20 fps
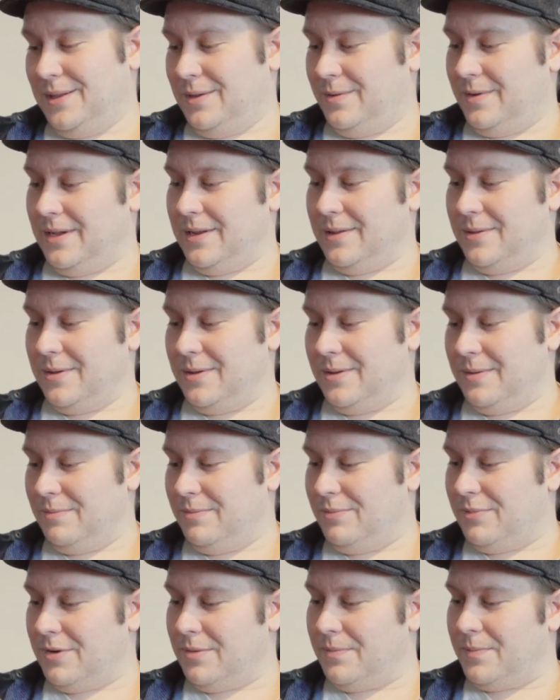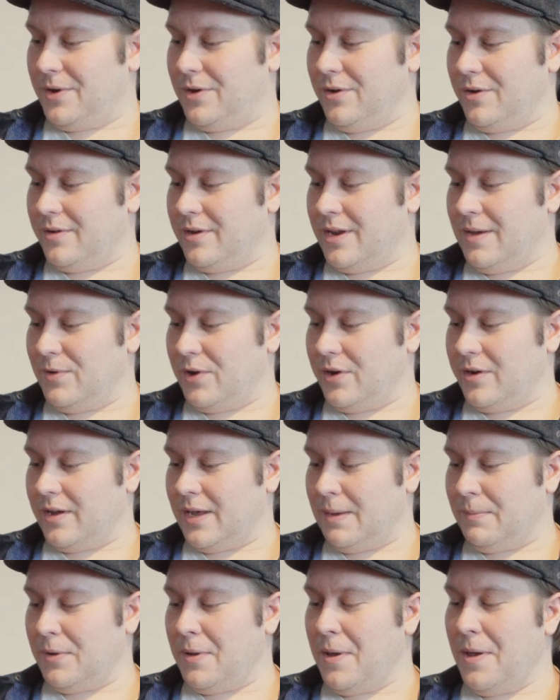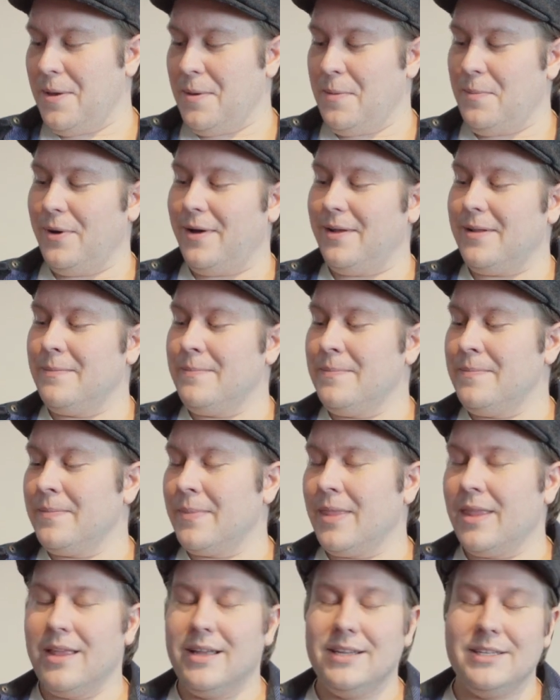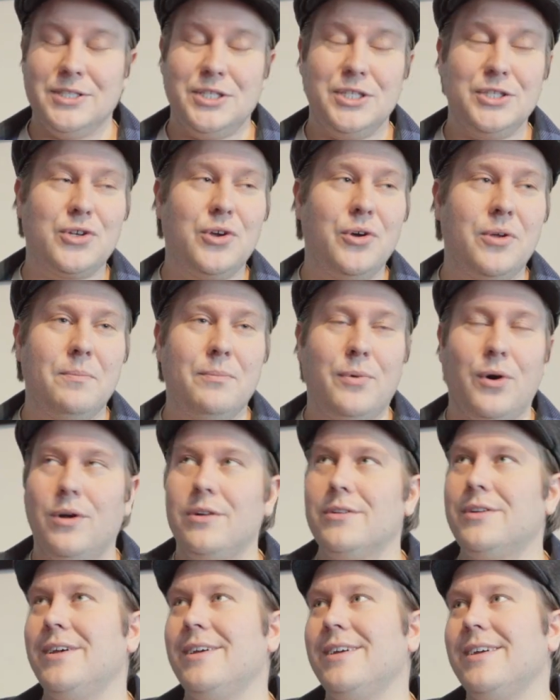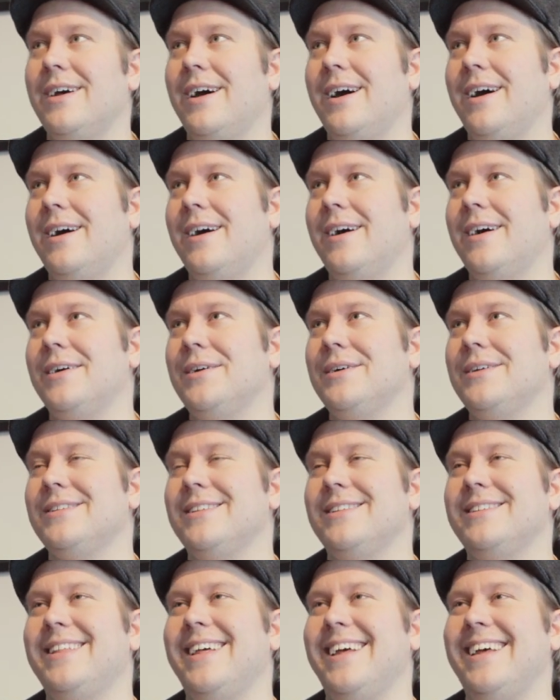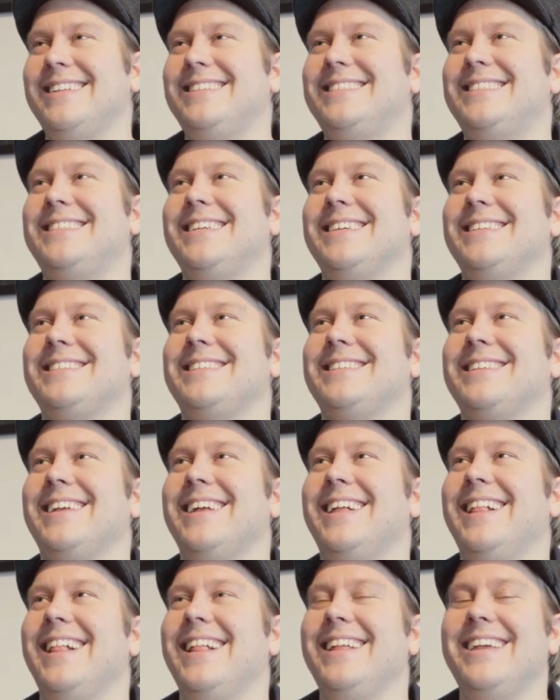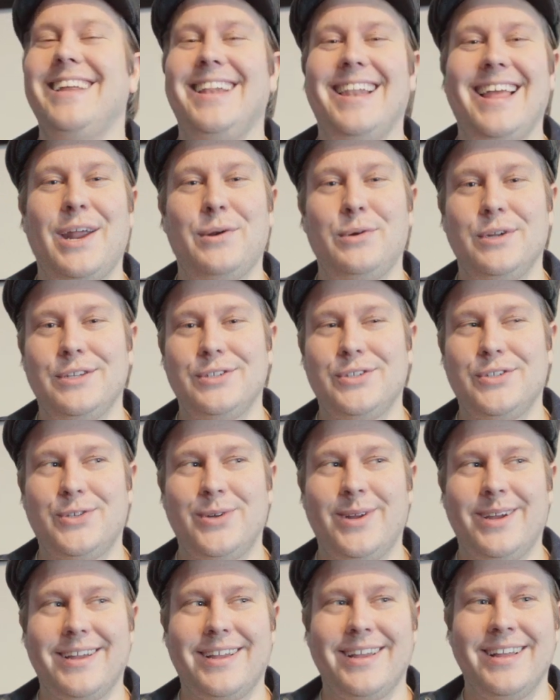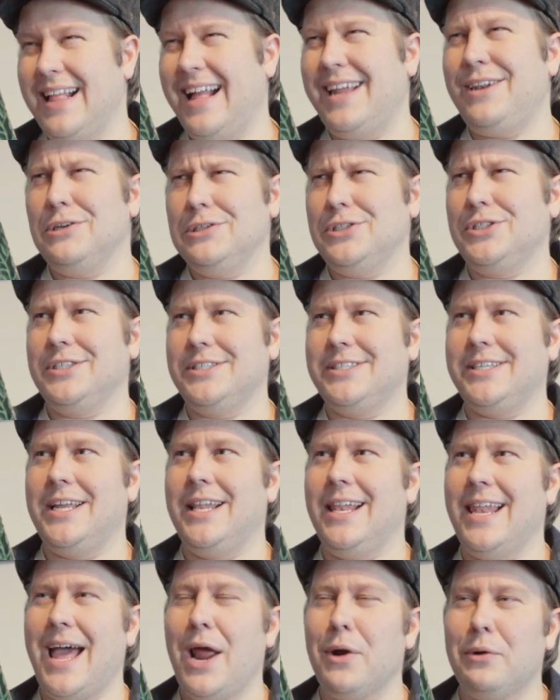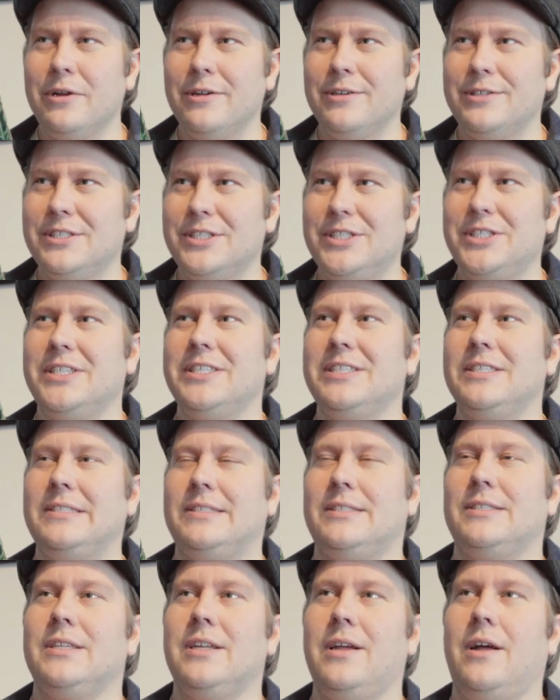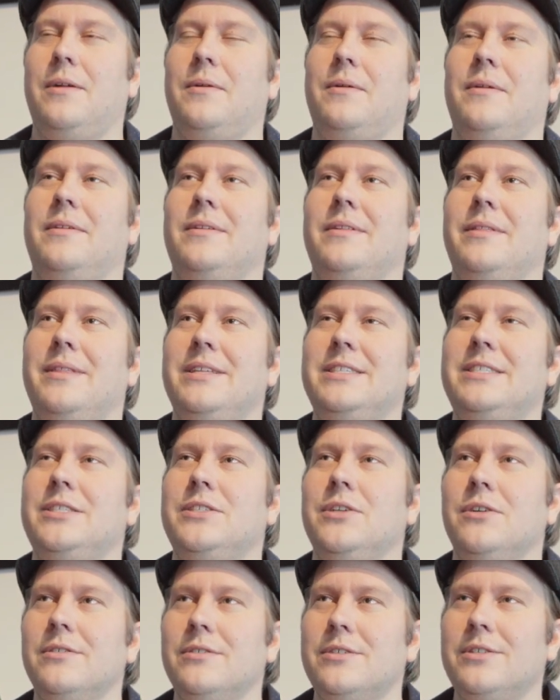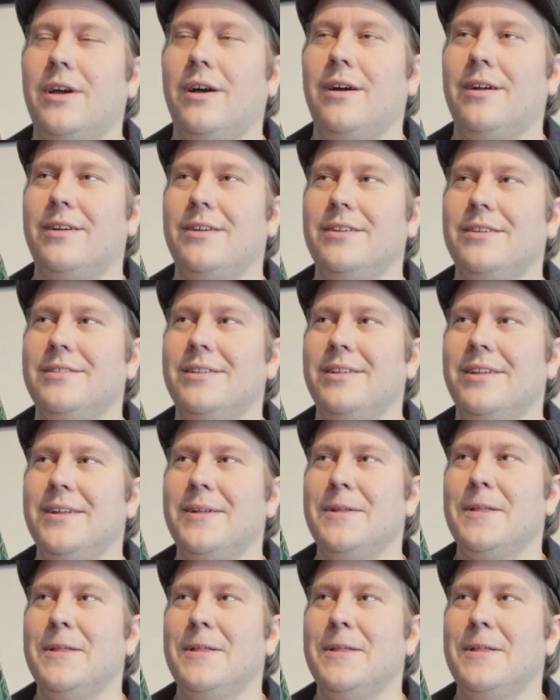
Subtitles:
well, probably never gonna happen. But She's Going Bald, that's just hilarious track. And not just hilarious, it's just not... These songs are not